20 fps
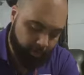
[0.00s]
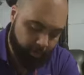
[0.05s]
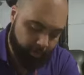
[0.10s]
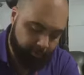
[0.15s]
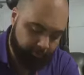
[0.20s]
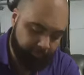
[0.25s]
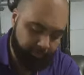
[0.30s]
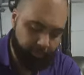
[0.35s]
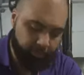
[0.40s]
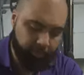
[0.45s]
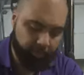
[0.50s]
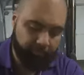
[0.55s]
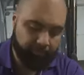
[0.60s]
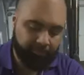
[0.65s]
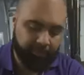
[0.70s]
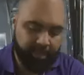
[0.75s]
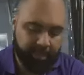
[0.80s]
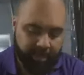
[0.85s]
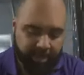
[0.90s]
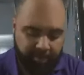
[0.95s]
on a few little
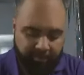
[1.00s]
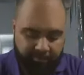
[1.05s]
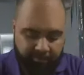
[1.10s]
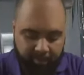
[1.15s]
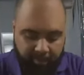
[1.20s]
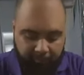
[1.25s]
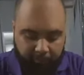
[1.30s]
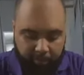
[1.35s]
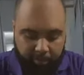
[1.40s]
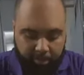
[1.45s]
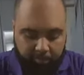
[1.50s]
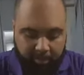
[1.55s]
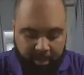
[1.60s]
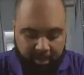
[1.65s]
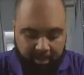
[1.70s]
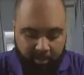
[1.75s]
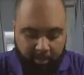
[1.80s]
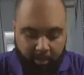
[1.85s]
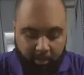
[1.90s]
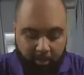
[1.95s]
feet and see if you can
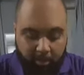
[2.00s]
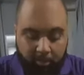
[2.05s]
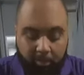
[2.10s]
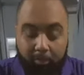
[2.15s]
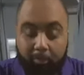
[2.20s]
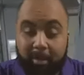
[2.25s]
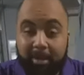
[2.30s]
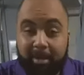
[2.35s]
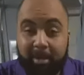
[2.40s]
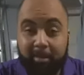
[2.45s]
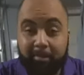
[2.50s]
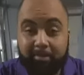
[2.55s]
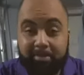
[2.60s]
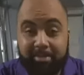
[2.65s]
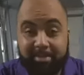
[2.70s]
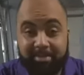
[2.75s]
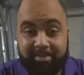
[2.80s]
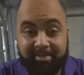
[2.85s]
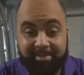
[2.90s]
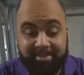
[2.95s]
make it all the way up
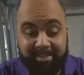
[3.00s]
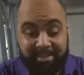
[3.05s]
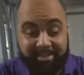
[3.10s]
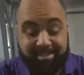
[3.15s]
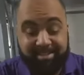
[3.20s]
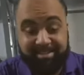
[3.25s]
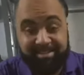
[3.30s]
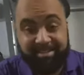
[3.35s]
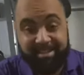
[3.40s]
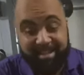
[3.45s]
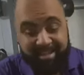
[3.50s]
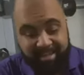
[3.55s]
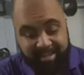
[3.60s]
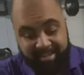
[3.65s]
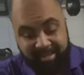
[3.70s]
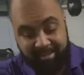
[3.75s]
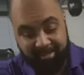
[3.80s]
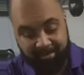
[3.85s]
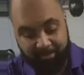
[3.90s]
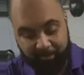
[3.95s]
to
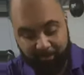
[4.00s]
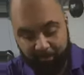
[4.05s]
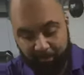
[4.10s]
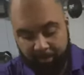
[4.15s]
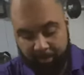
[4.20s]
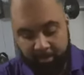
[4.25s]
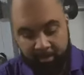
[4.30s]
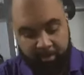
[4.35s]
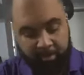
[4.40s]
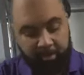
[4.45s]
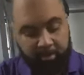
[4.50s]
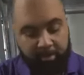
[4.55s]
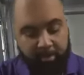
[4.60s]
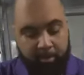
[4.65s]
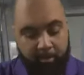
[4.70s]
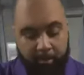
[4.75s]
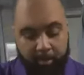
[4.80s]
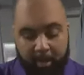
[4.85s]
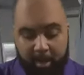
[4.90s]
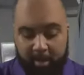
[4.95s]
16.
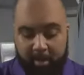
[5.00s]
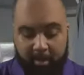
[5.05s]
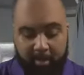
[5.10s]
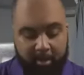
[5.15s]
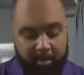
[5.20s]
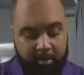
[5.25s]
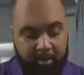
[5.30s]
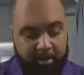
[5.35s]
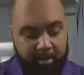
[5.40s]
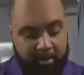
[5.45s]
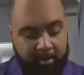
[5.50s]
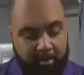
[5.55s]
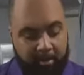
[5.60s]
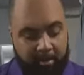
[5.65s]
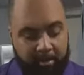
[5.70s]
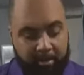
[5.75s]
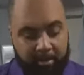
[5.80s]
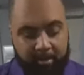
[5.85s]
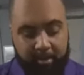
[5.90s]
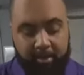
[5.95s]
But
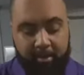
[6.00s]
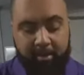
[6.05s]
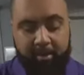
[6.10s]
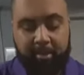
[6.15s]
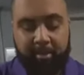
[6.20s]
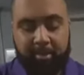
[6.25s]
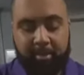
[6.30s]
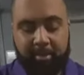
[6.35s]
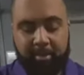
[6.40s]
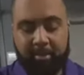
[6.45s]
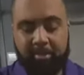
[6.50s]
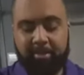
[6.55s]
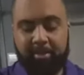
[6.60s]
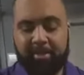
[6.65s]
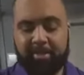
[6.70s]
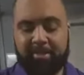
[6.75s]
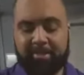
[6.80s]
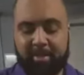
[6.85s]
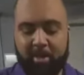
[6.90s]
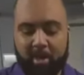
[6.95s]

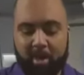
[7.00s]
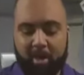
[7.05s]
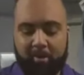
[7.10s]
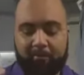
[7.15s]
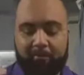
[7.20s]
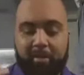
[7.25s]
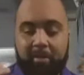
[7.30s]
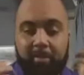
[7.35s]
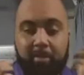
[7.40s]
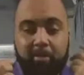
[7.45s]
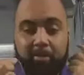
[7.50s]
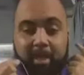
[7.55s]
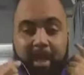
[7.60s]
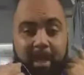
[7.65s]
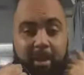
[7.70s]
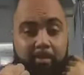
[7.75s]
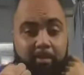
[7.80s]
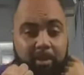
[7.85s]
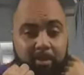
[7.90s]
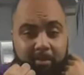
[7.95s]
these are our fun little
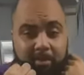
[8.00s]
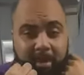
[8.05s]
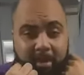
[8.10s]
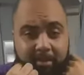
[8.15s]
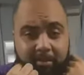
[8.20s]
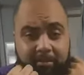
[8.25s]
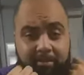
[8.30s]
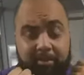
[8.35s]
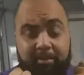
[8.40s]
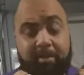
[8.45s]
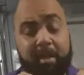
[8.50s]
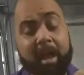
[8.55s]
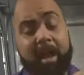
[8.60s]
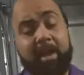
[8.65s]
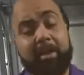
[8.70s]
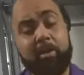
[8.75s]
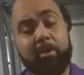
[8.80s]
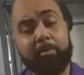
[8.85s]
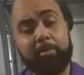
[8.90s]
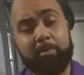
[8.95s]
caterpillar necklaces. I
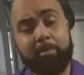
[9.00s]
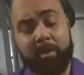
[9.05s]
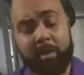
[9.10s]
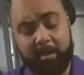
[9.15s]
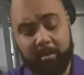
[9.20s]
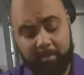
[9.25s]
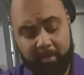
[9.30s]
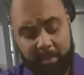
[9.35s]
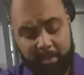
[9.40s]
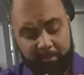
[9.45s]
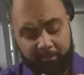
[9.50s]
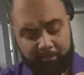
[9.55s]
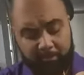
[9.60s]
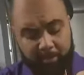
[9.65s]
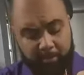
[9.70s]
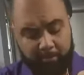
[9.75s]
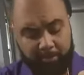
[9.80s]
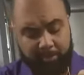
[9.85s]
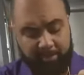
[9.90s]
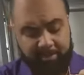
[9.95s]
hope you had a lot of
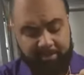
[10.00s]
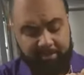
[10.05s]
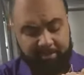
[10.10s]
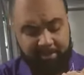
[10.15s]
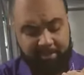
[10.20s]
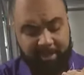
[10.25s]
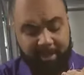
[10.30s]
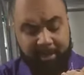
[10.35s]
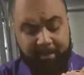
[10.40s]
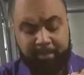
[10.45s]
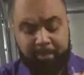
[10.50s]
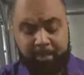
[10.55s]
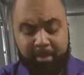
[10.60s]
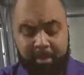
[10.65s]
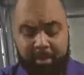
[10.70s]
fun with us today.